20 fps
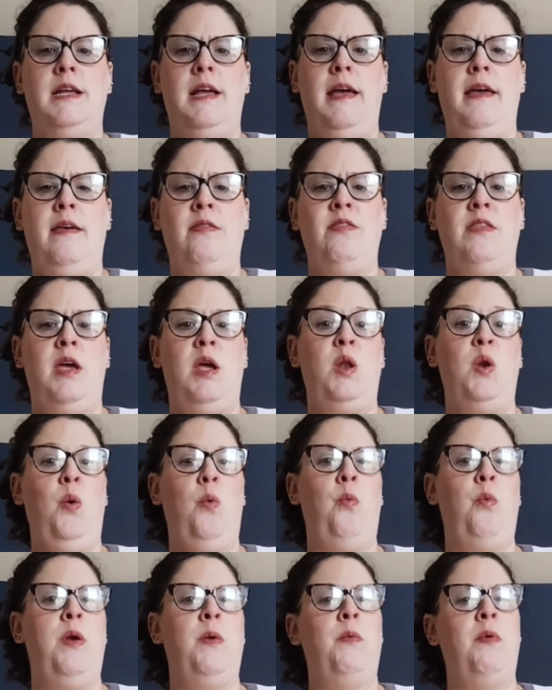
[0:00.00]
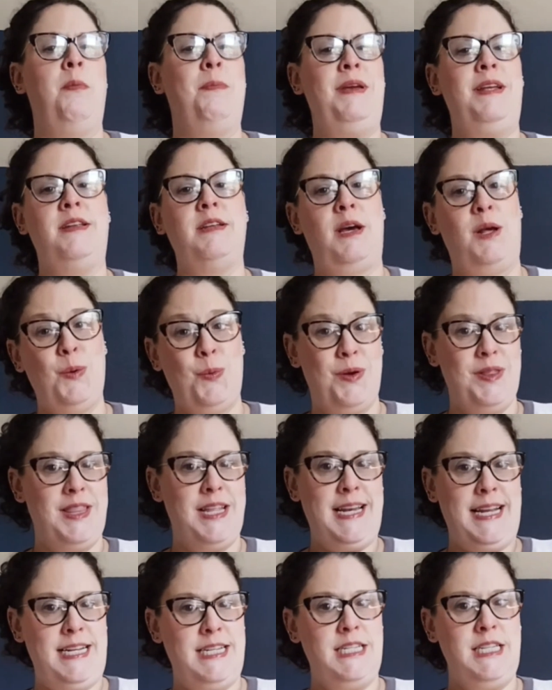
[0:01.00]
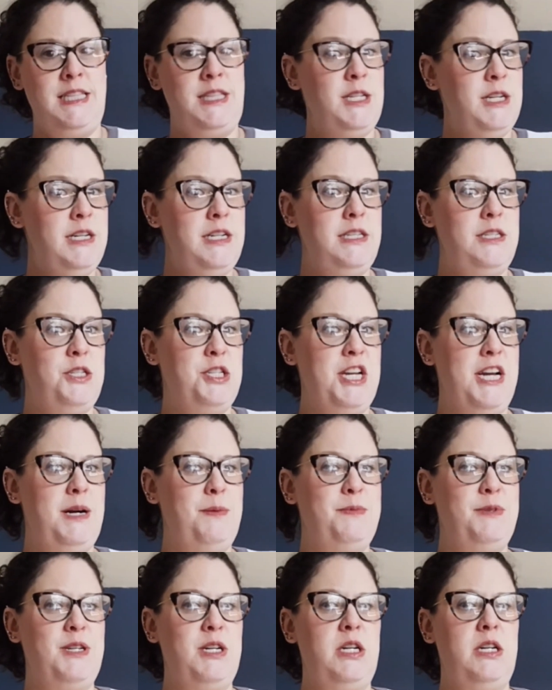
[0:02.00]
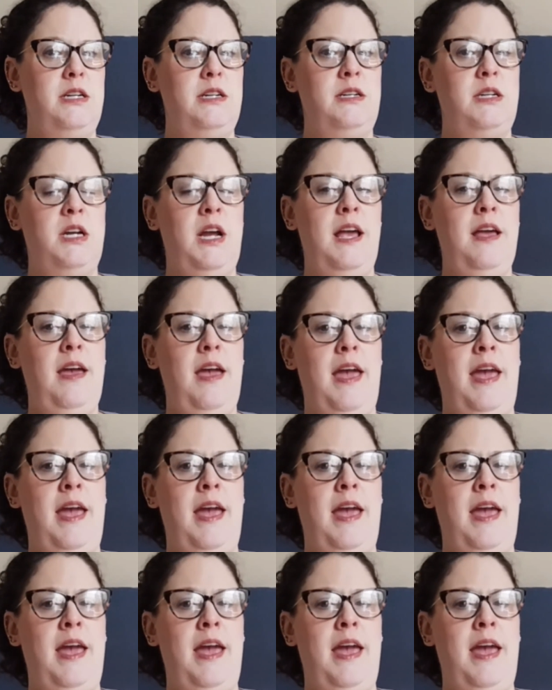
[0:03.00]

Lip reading: And then we will be done with the 1930s chapter.